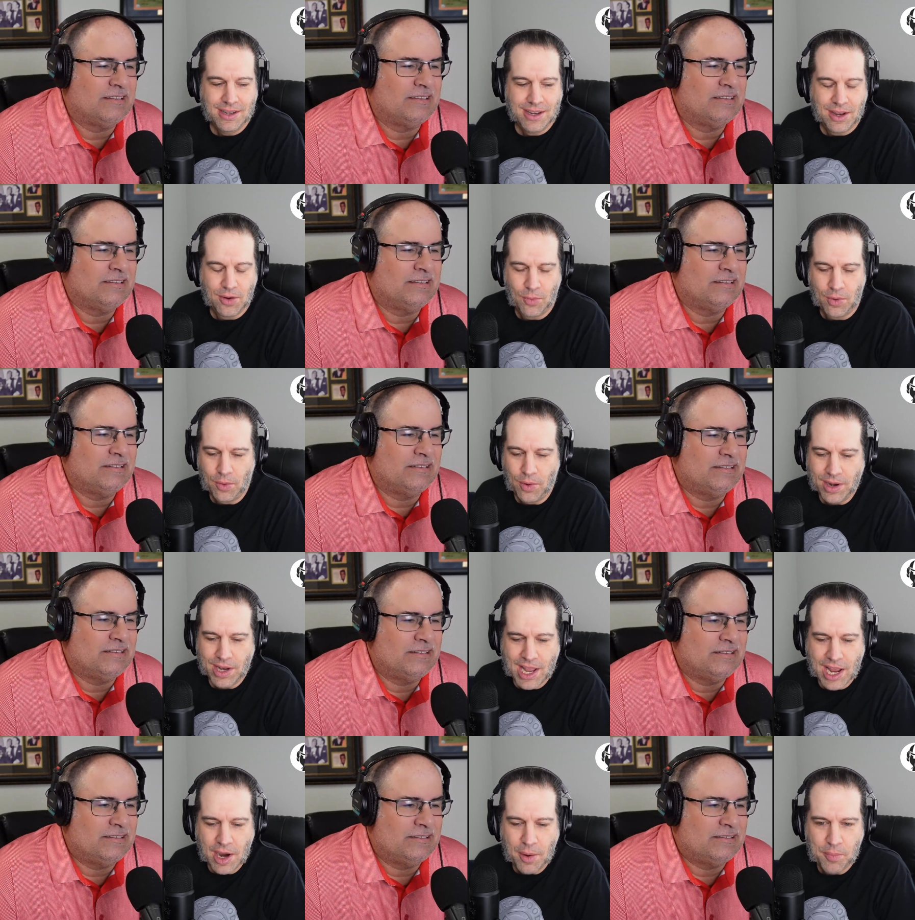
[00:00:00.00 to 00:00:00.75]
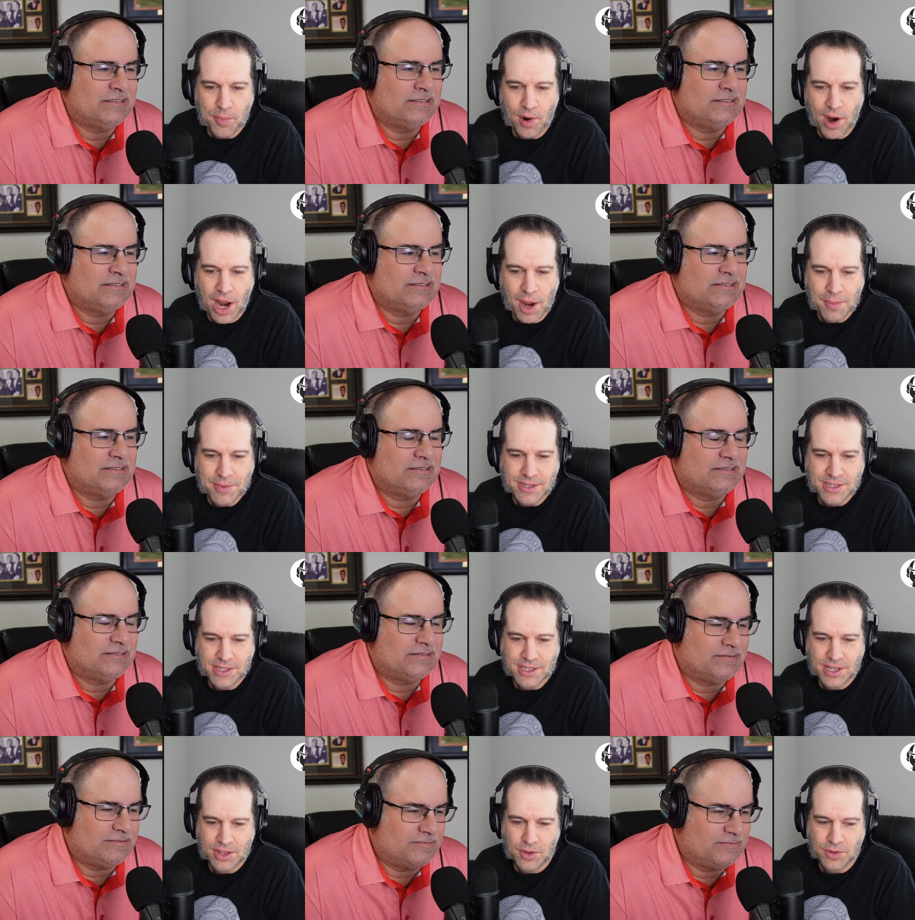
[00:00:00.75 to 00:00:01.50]
Speaker 1: And what, what kind of
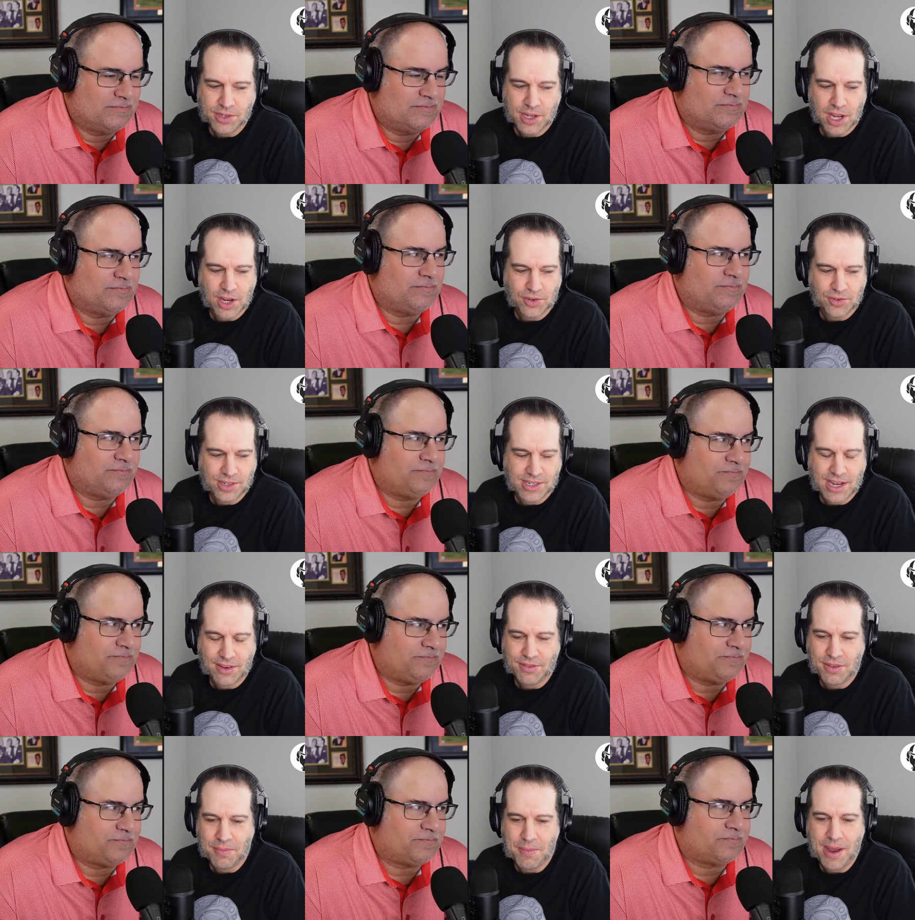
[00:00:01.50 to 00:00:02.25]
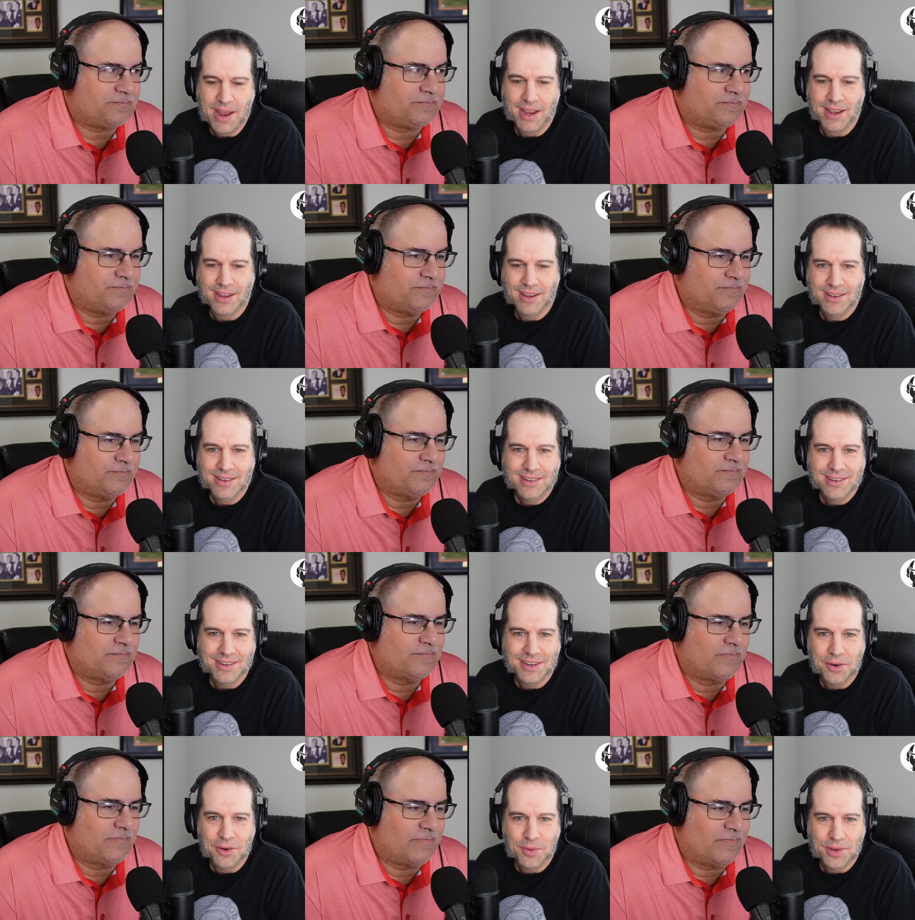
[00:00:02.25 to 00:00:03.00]
promises did those countries have to make,
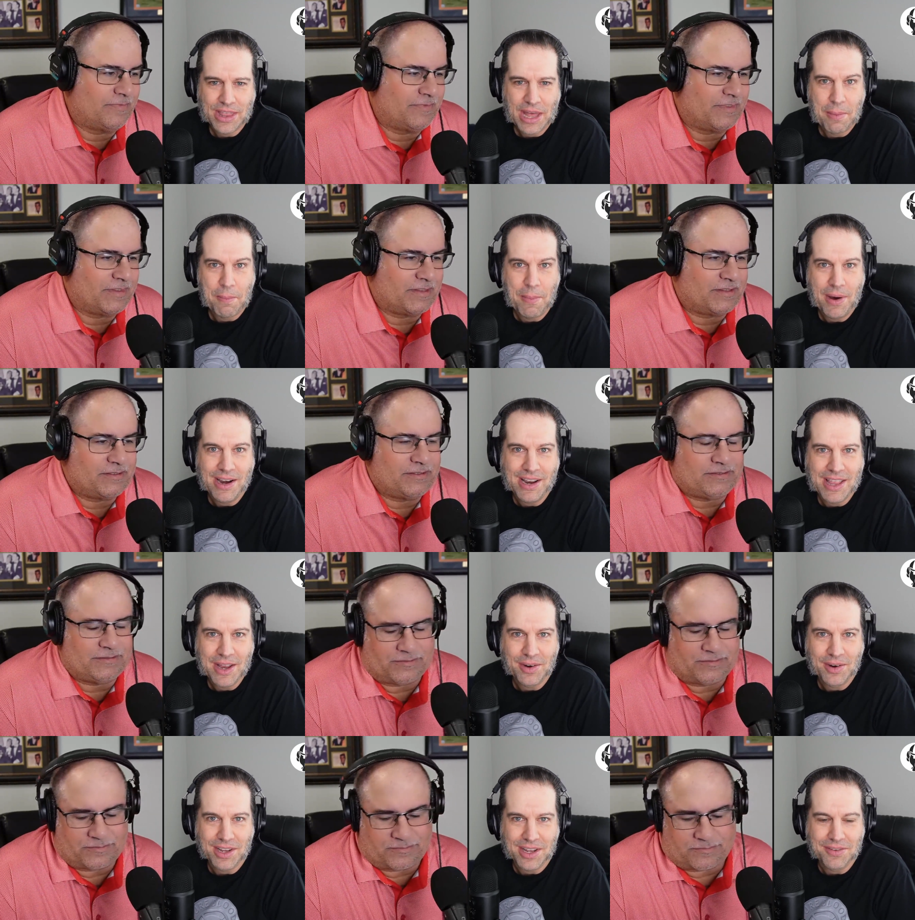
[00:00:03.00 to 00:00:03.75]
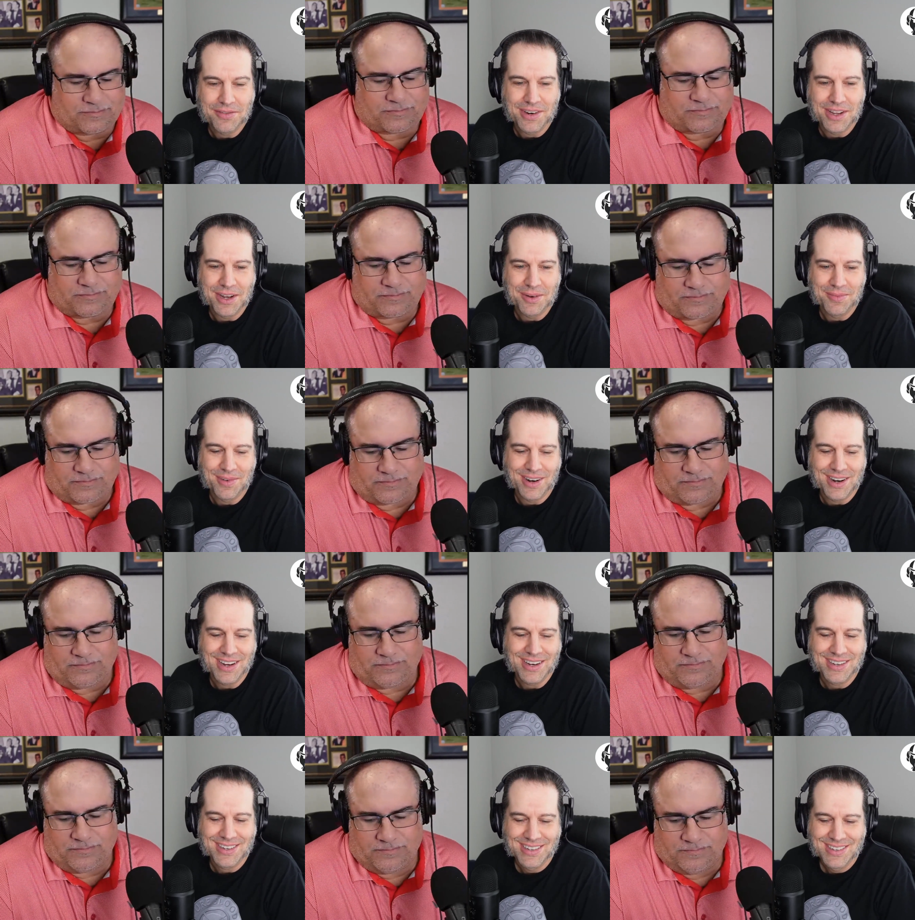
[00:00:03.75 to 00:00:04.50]
you know, with that money they were giving up,
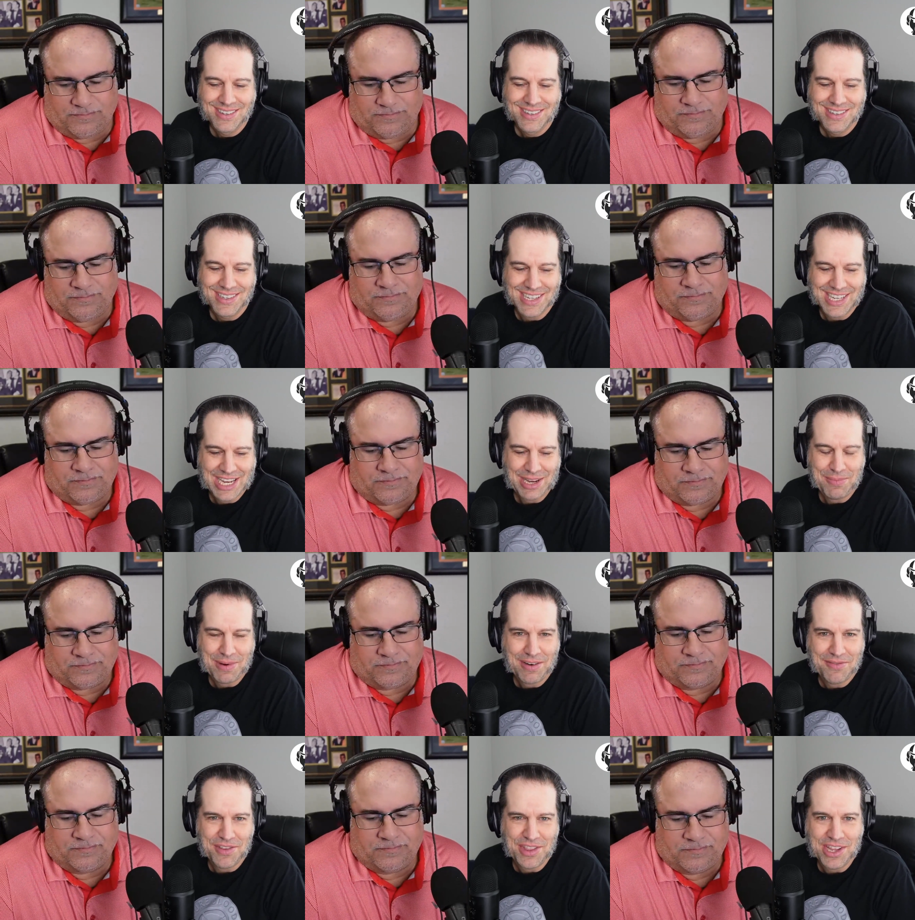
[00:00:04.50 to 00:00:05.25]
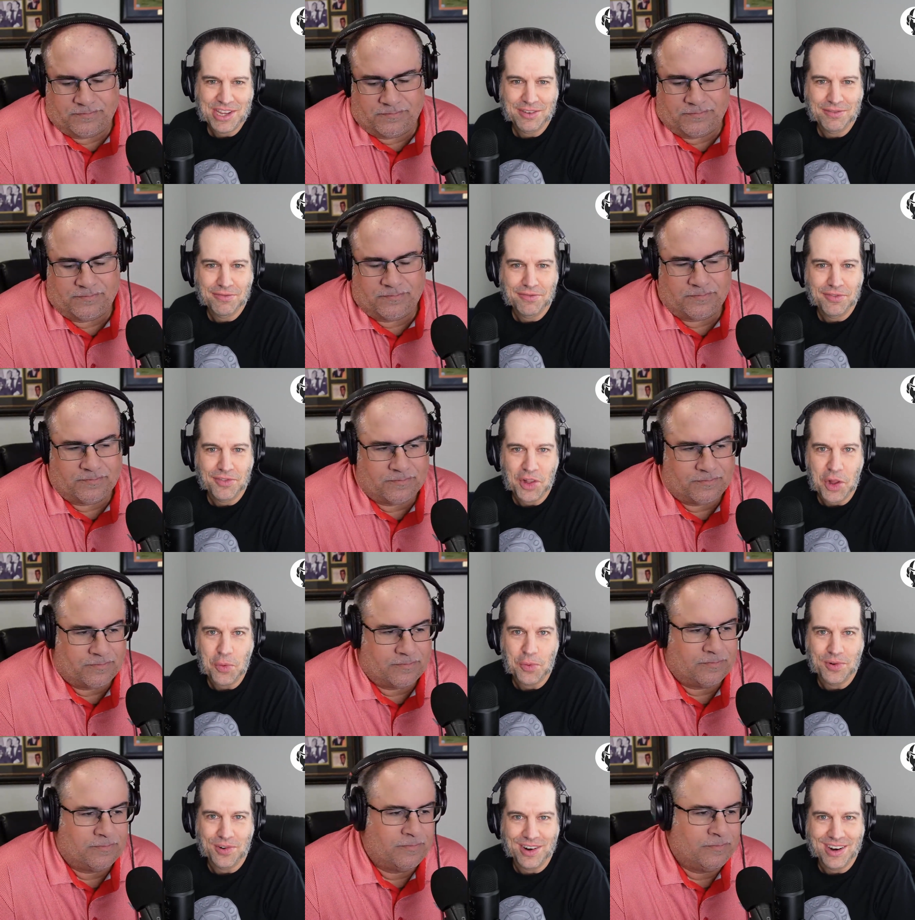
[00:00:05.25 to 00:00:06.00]
right? To keep everything floating,